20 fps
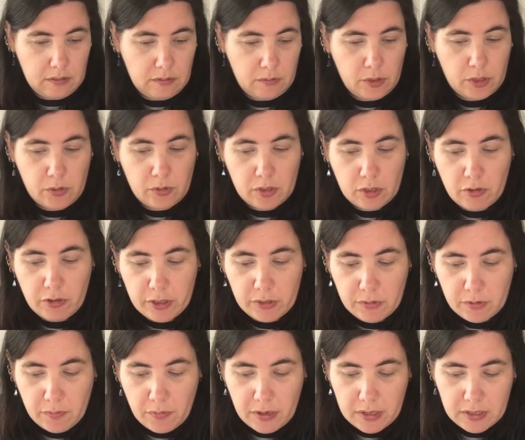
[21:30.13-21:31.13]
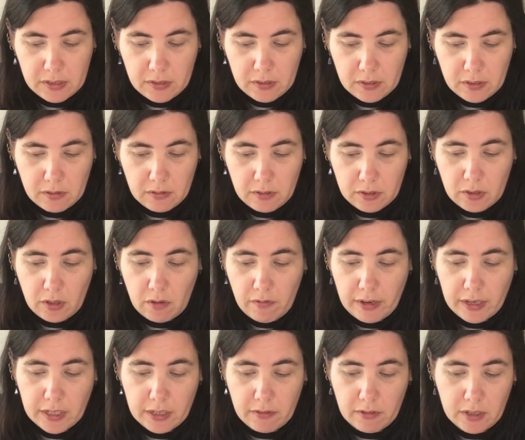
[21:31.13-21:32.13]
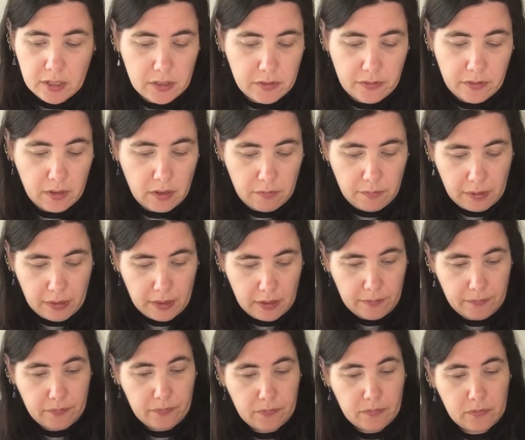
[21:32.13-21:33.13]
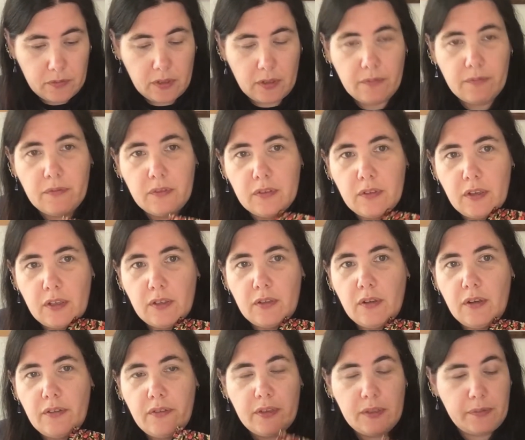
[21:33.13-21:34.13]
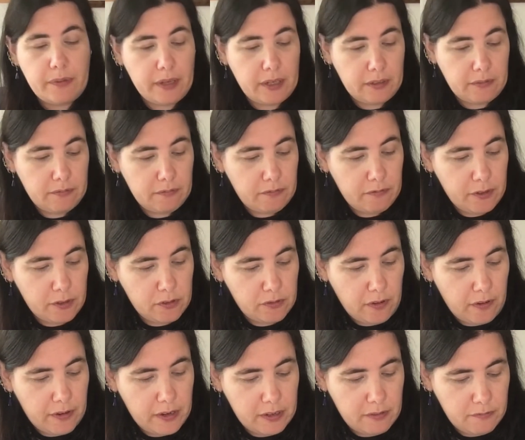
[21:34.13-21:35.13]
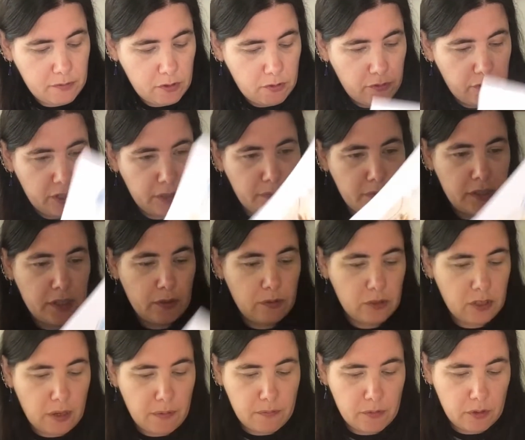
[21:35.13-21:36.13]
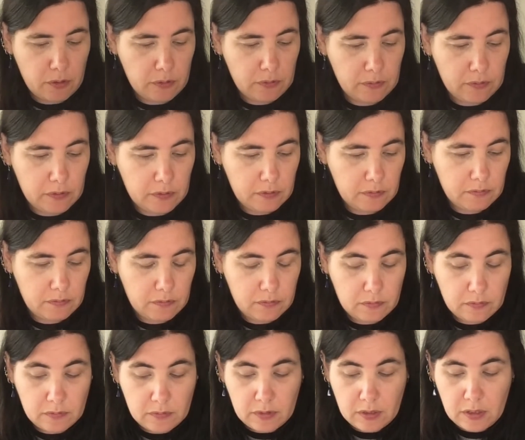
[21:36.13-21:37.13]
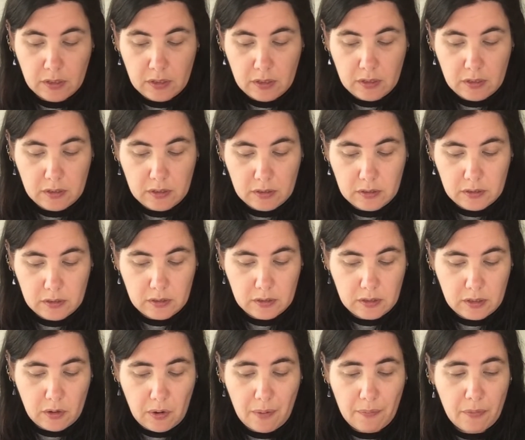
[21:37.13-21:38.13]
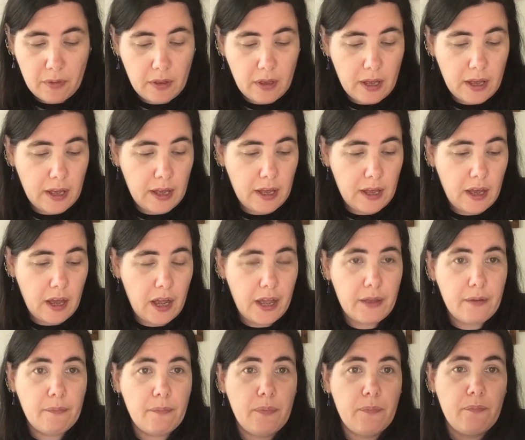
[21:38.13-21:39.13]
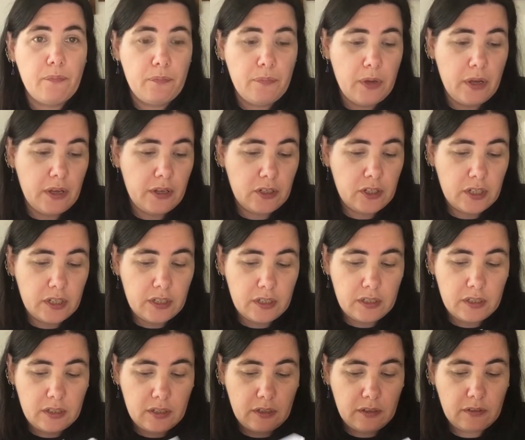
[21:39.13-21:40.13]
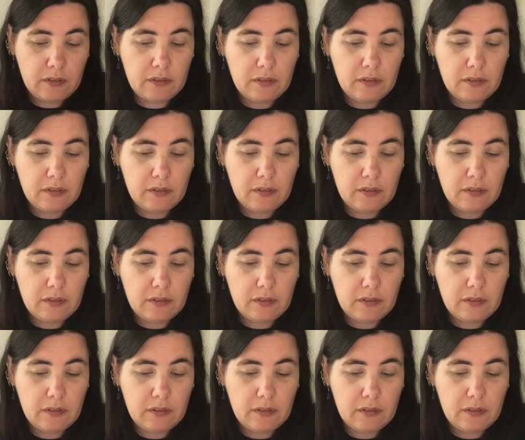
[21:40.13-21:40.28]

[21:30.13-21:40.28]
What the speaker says: which was a Christmas present. Oh, it's got reindeer on it, actually. I forgot about that. So I do love this bag. Feels very Christmassy autumnal. So I purchased